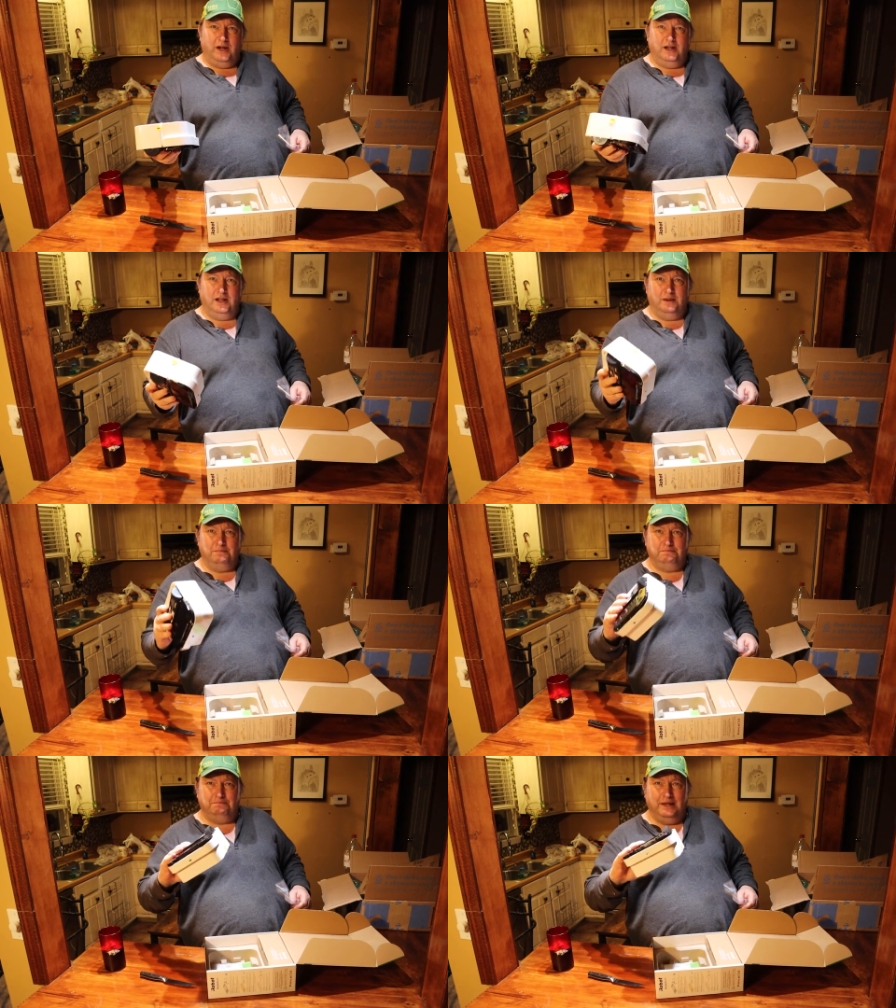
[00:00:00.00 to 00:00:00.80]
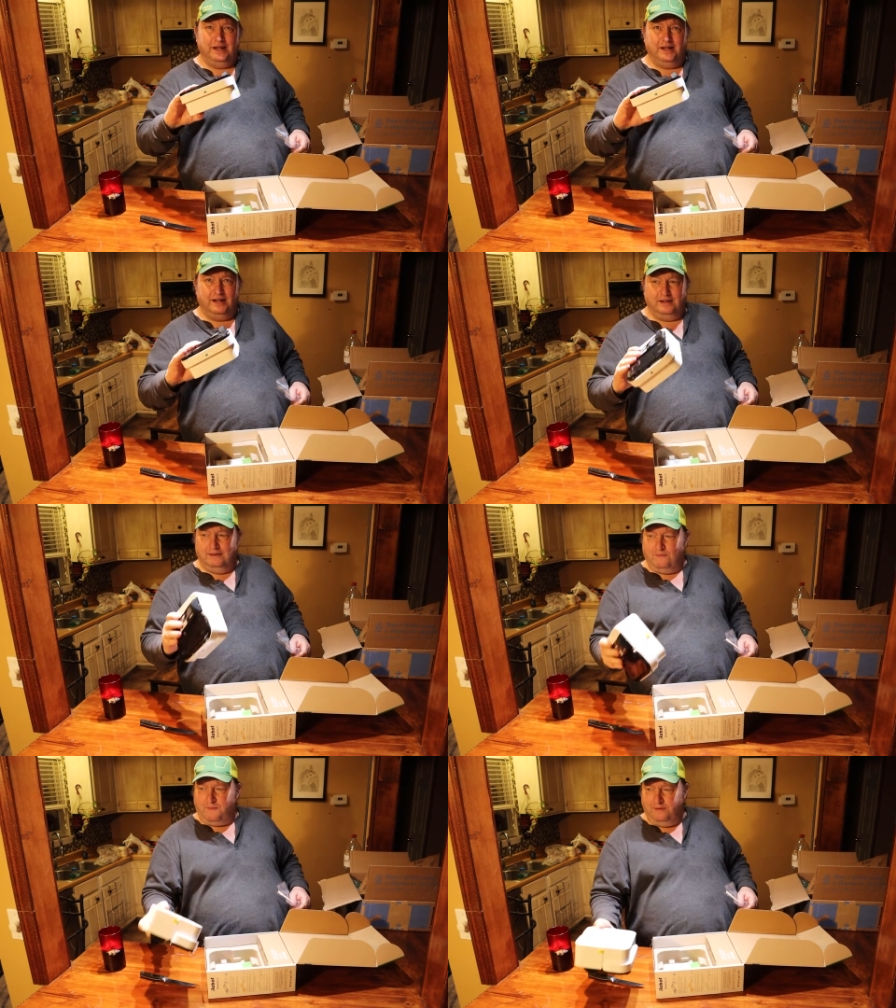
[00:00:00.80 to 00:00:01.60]
Itty
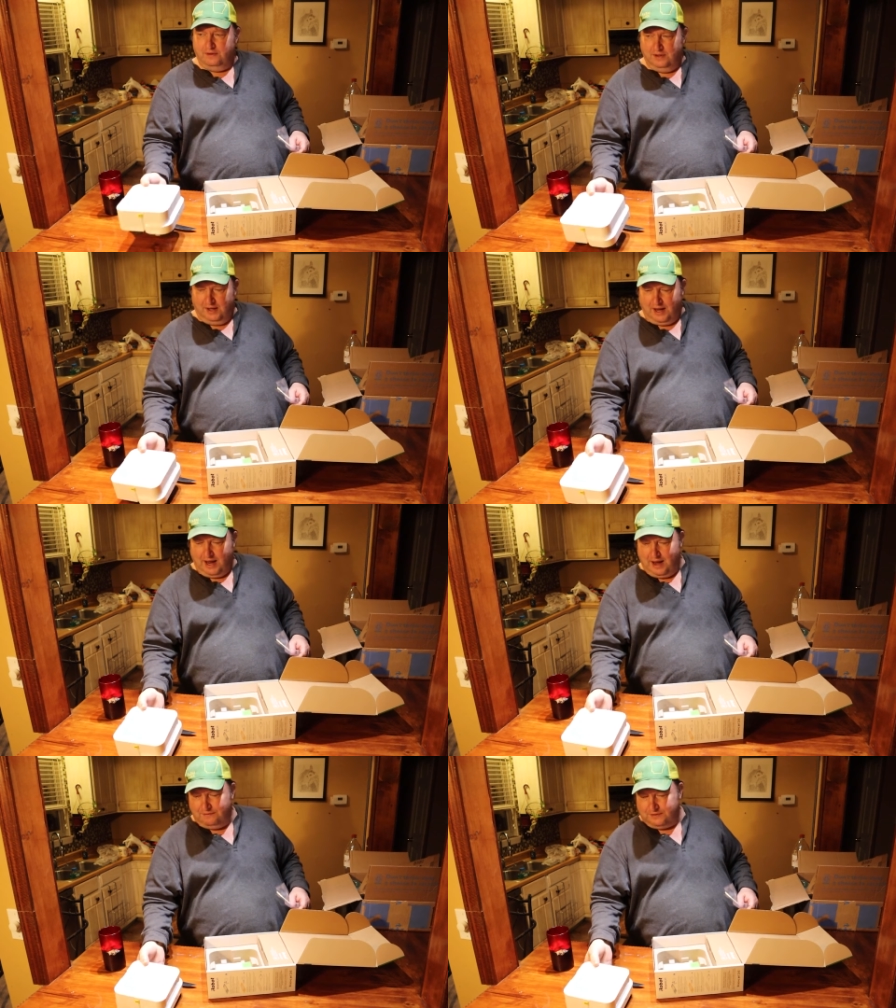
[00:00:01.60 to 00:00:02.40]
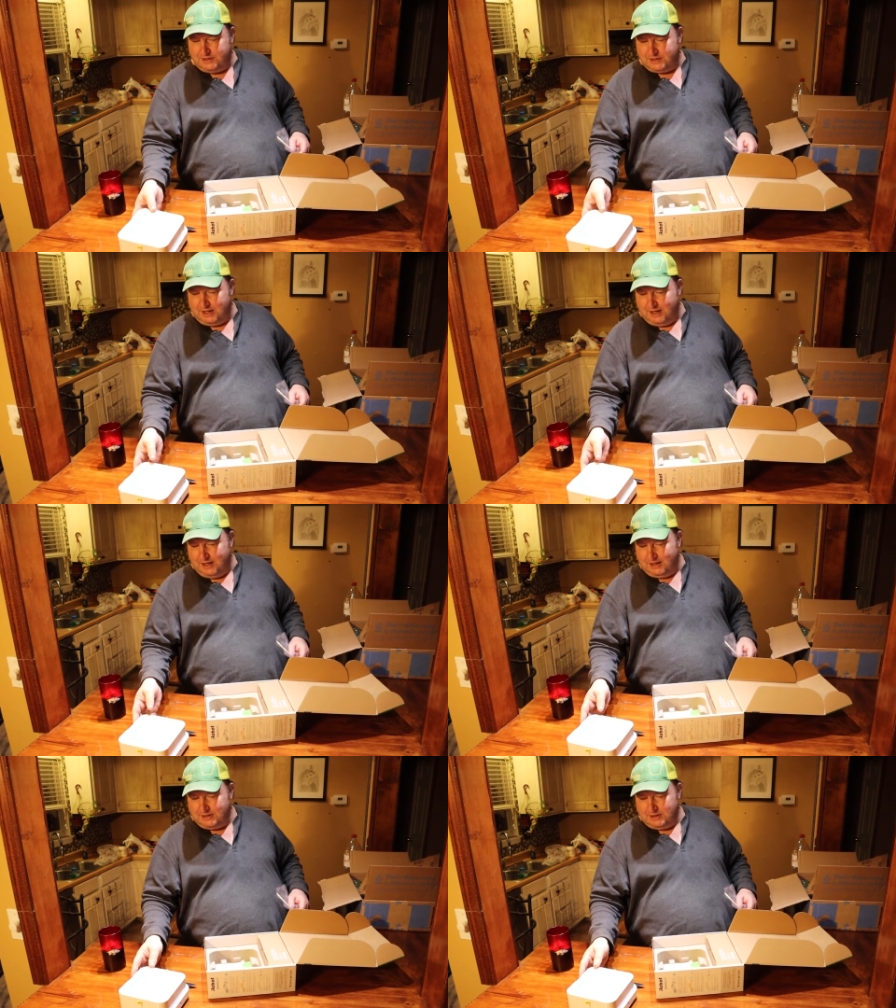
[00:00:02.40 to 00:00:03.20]
bitty. Half the
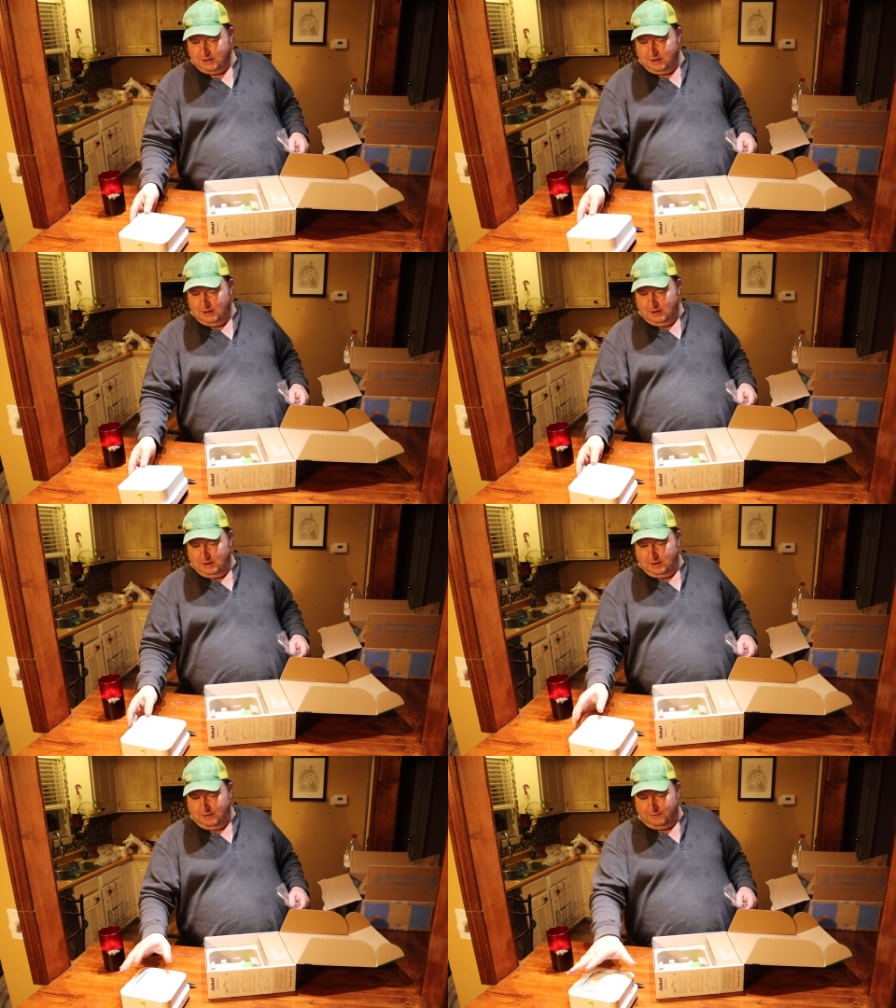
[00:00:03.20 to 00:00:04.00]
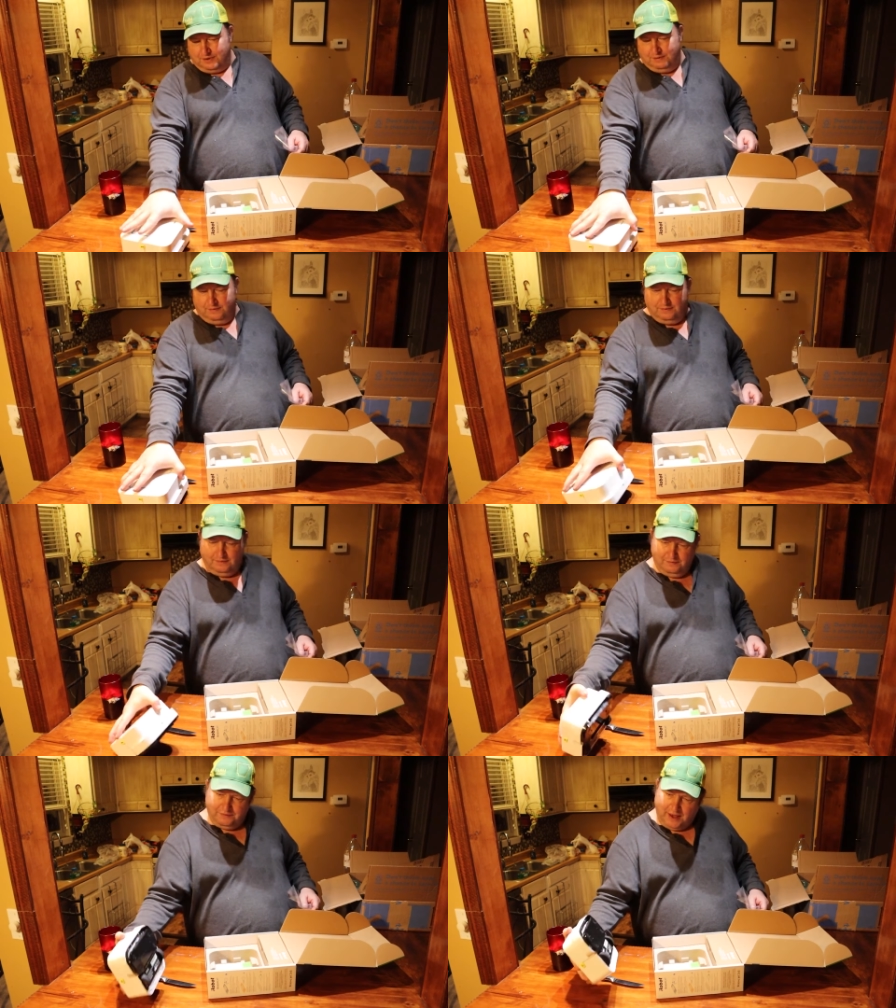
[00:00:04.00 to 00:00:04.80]
size of the
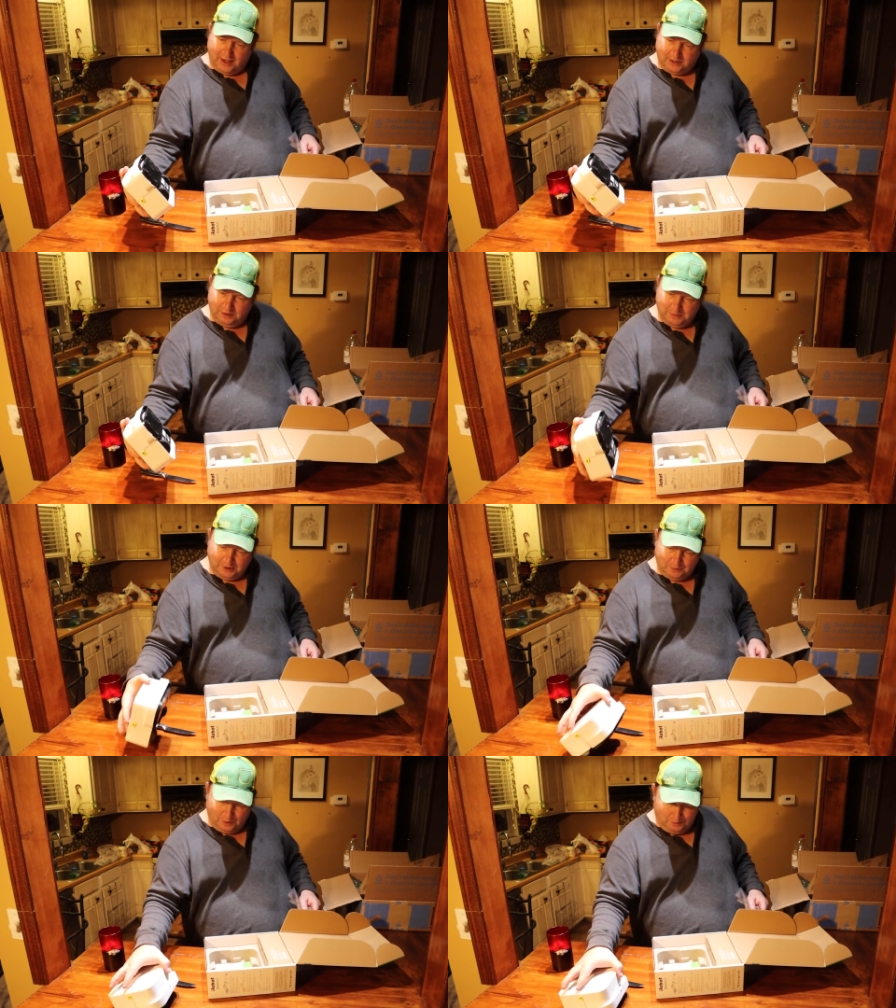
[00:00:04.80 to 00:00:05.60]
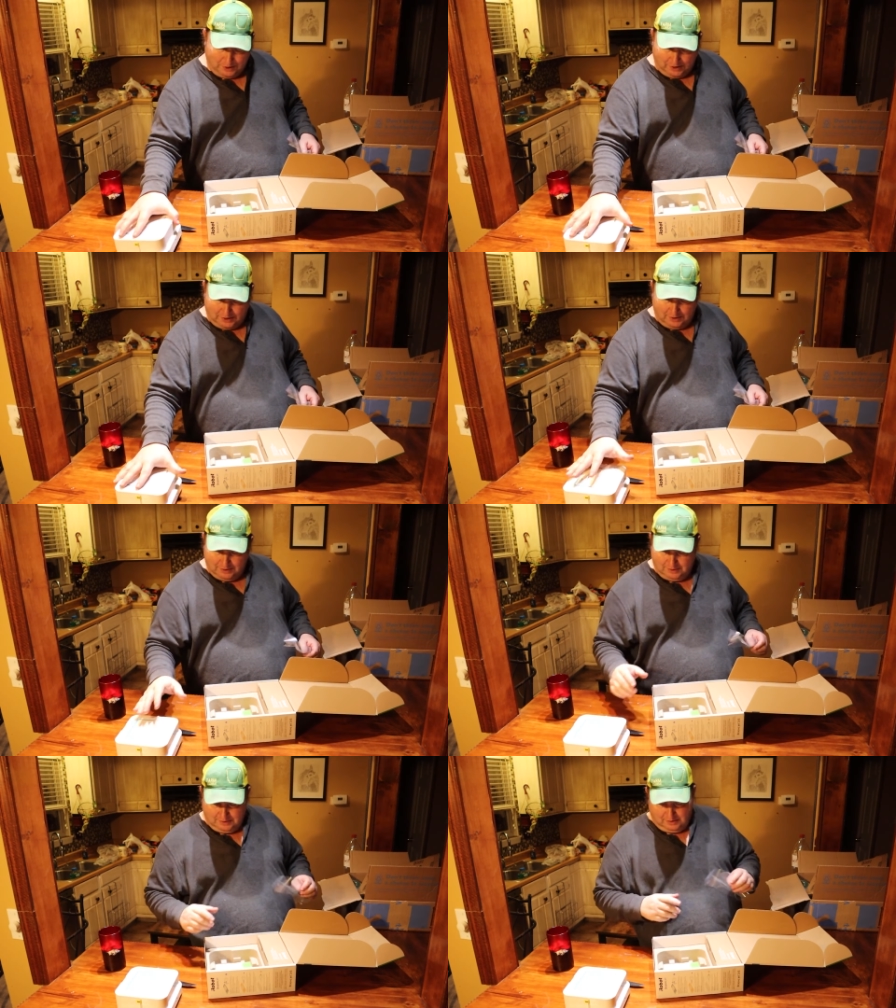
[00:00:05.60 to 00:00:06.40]
vacuuming robot.
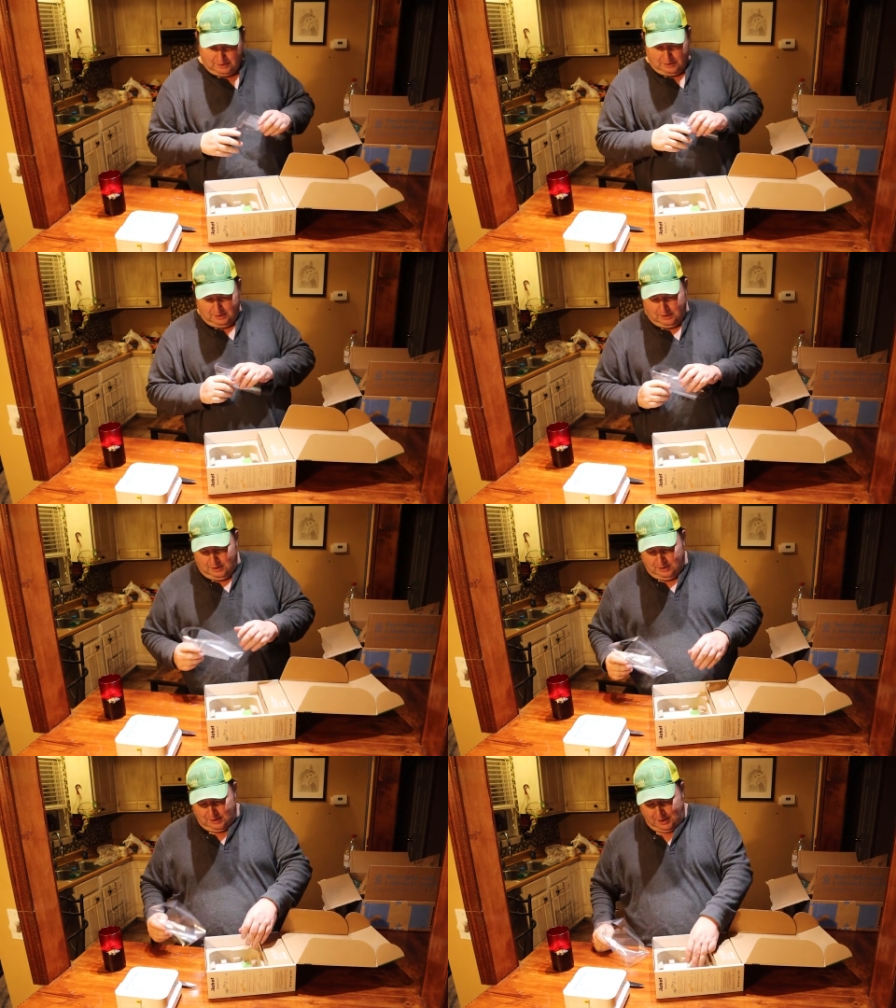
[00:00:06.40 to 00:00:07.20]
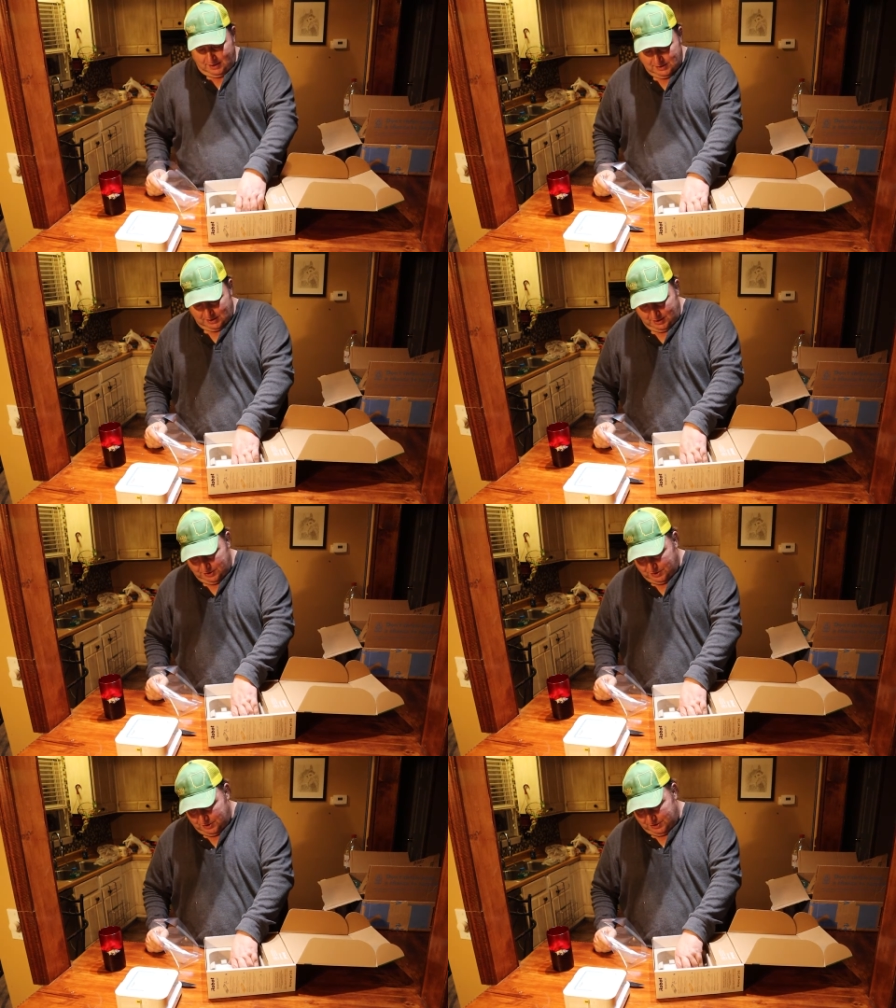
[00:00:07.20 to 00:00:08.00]
That is
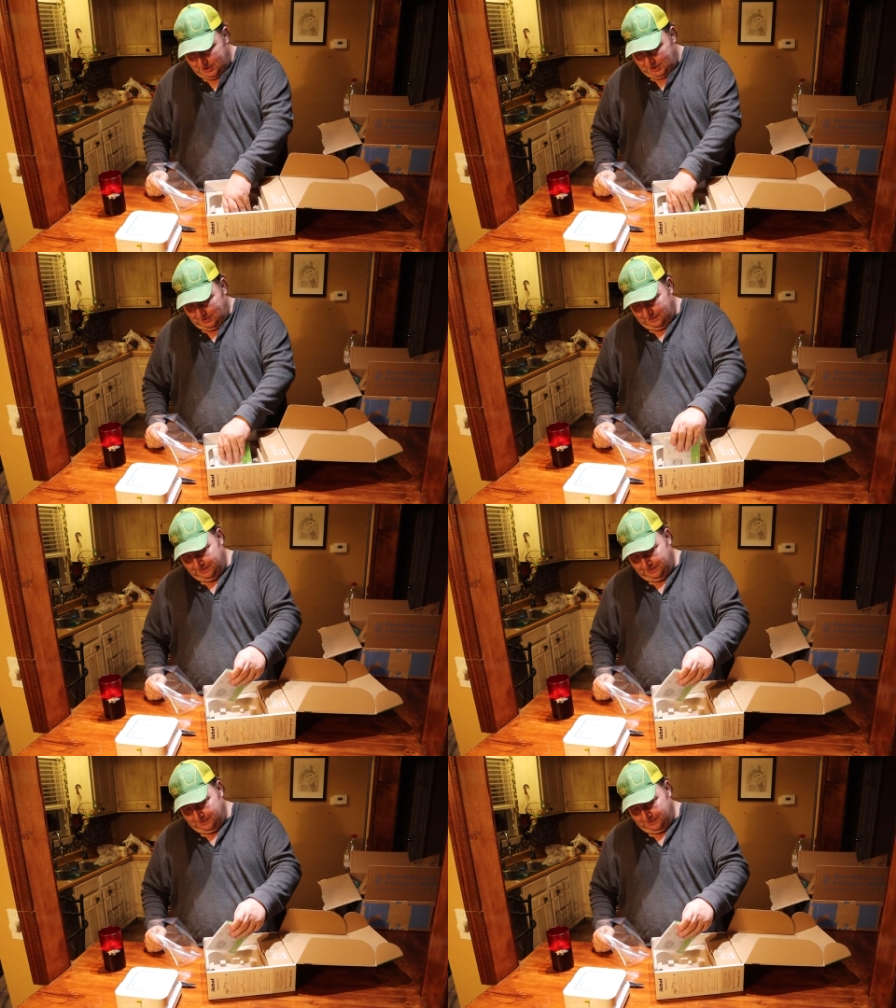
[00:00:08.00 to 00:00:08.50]
interesting.